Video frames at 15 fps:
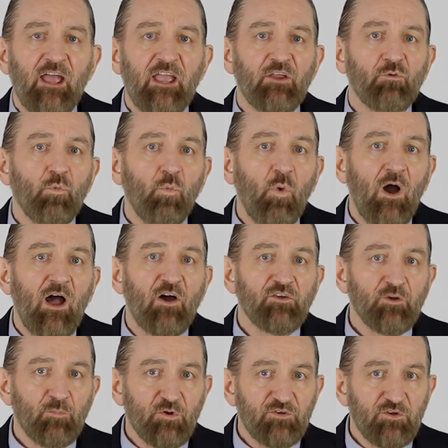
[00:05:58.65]
And while
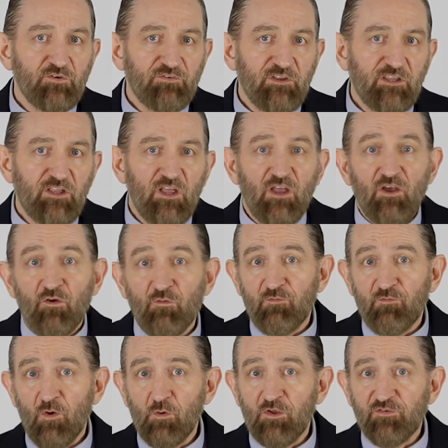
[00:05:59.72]
you're producing,
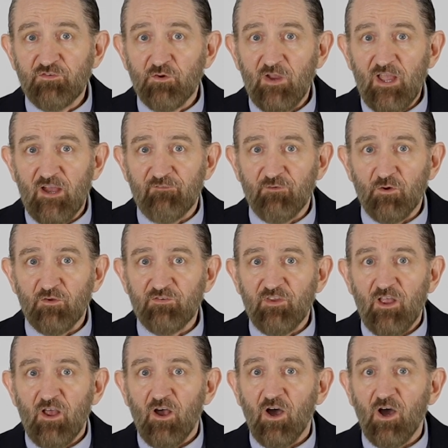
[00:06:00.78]
focus your efforts